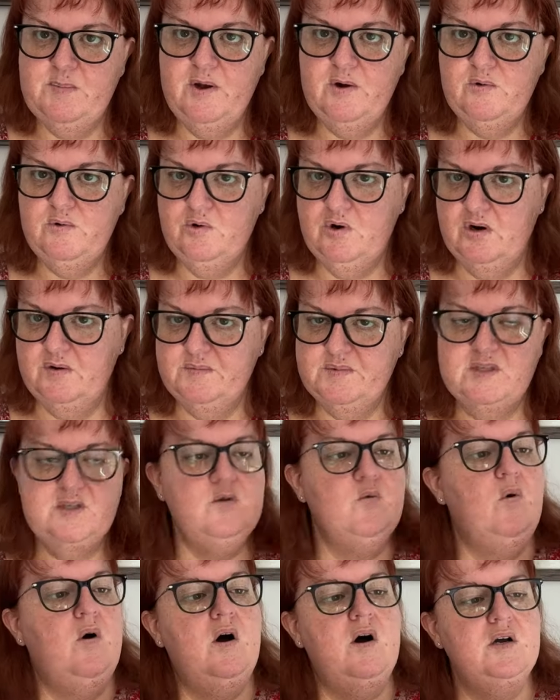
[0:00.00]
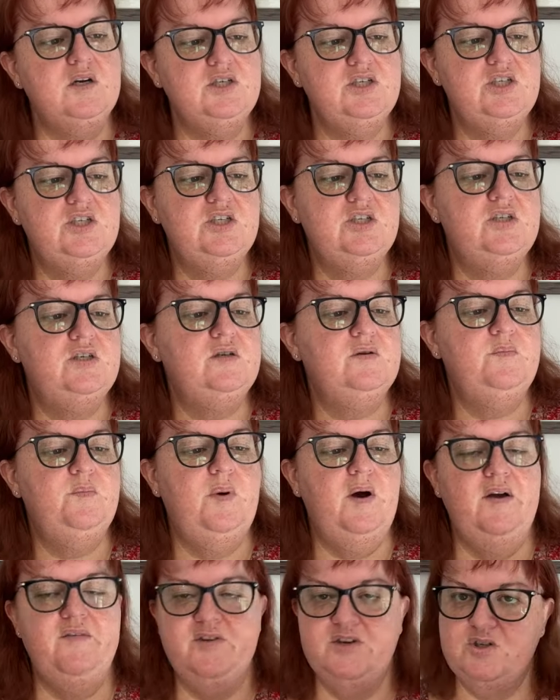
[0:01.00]
Pilgrim Squash
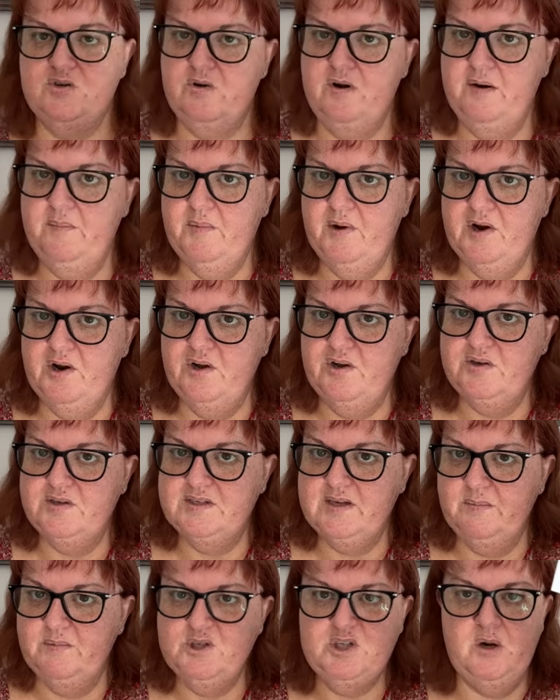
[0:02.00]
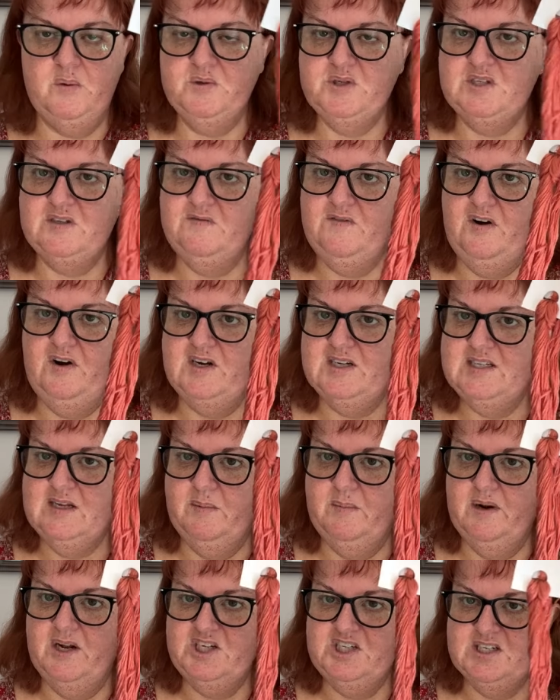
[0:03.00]
by Victorian Motto Shop, which is very
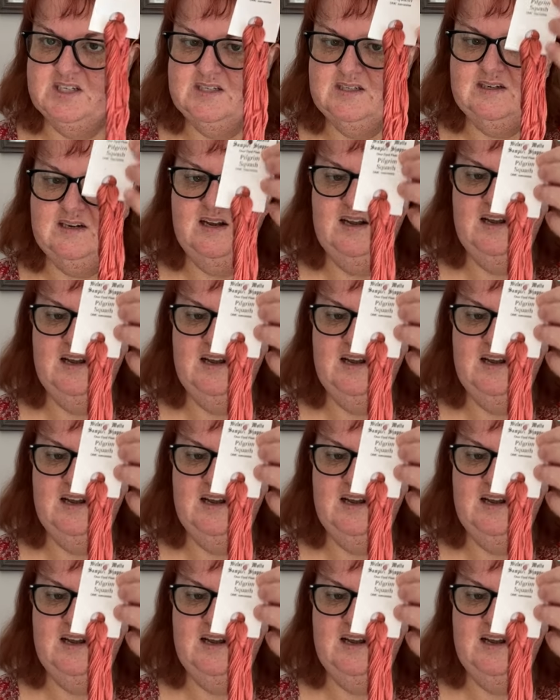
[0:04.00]
similar, just,